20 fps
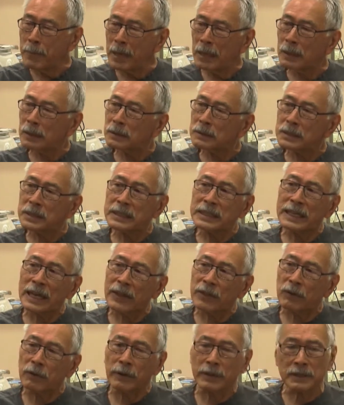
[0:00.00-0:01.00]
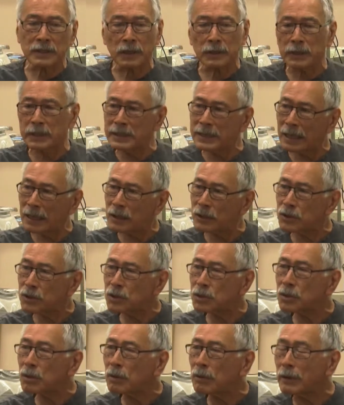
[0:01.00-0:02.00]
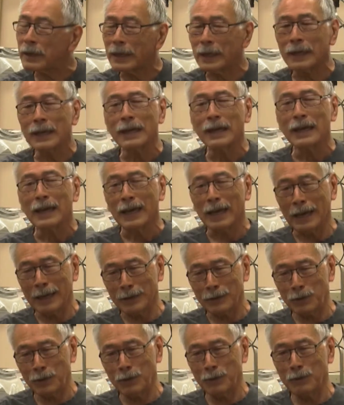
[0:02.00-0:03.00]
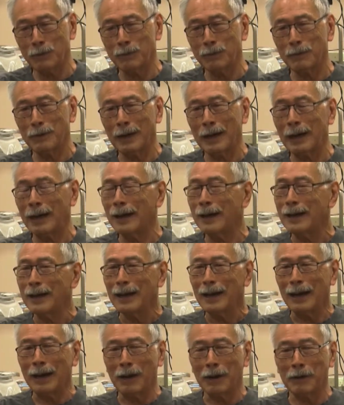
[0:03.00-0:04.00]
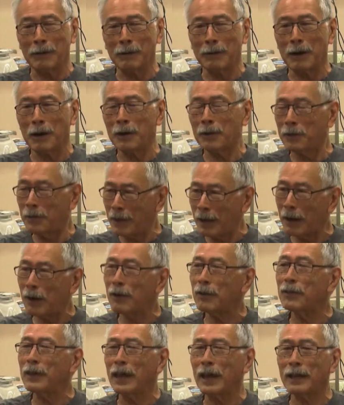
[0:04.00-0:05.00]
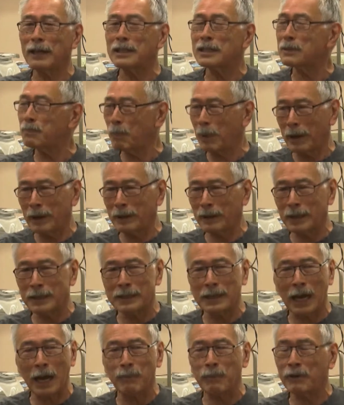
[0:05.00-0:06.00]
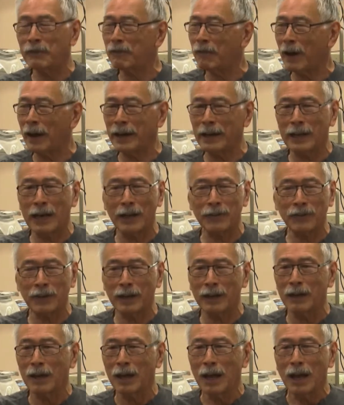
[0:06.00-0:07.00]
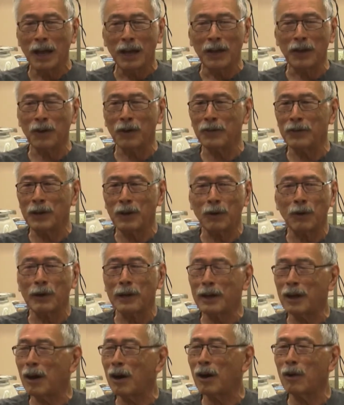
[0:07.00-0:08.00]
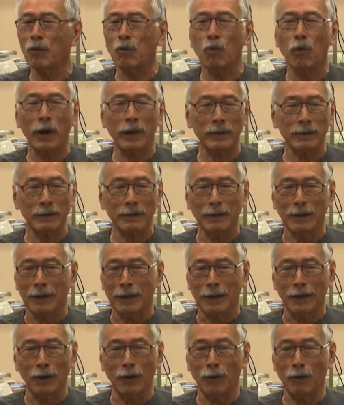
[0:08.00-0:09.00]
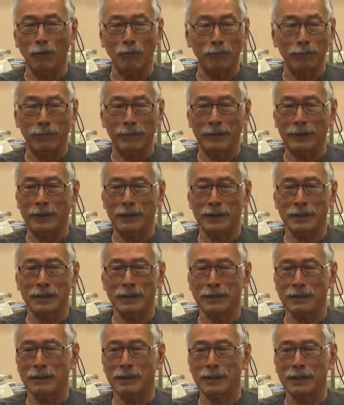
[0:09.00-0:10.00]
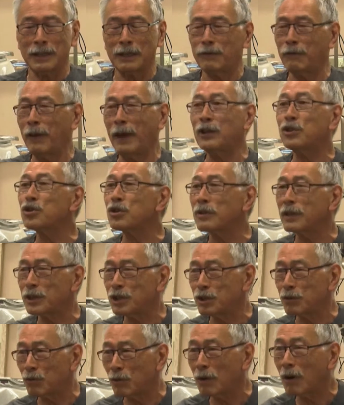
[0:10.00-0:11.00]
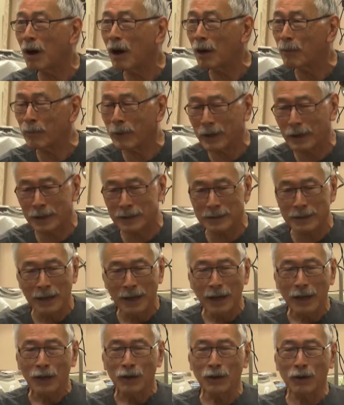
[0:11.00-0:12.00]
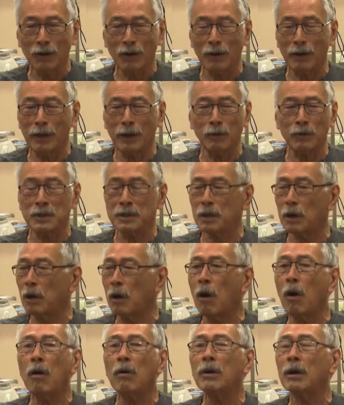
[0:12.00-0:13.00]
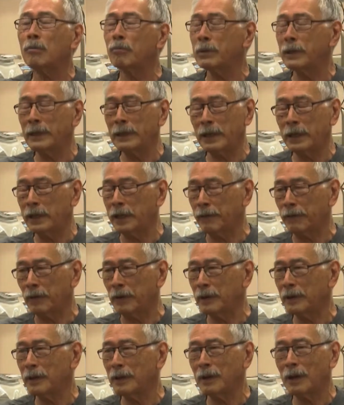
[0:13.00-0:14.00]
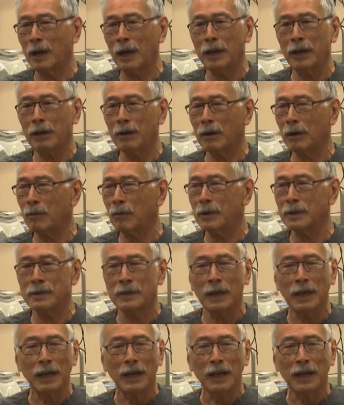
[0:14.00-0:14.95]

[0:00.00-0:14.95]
meld together and start to tell a story as you are there then spending the time and finding out then, the early on what, this adventure that you were on, because, it was all completely different. Here I was,